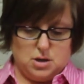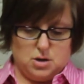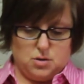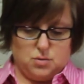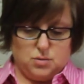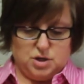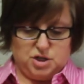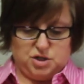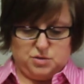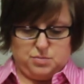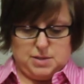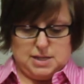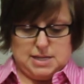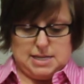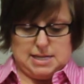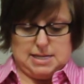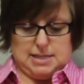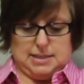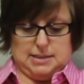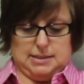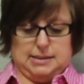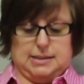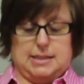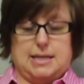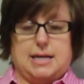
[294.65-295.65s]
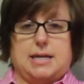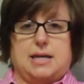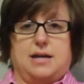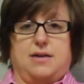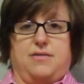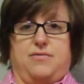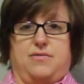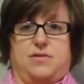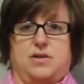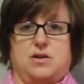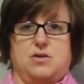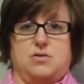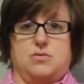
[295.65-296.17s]
which means that
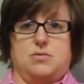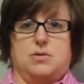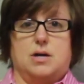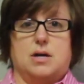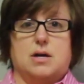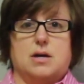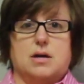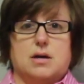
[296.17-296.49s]
if you